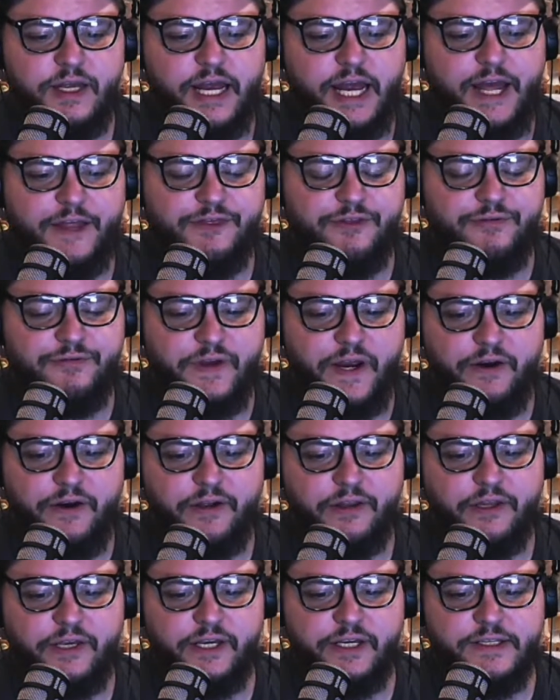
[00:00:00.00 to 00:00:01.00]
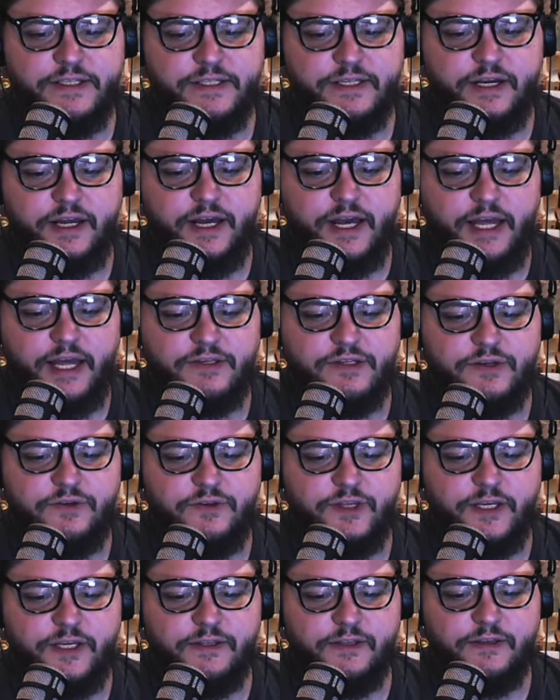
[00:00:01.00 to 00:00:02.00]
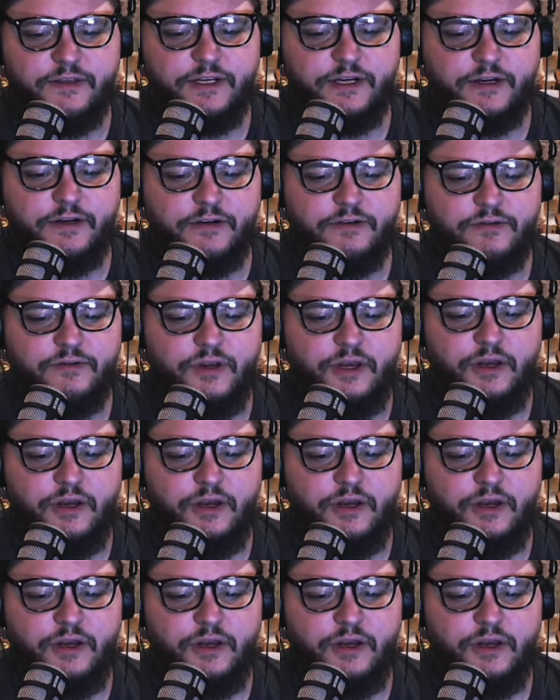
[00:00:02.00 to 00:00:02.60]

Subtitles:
at the very least, and I do think that there are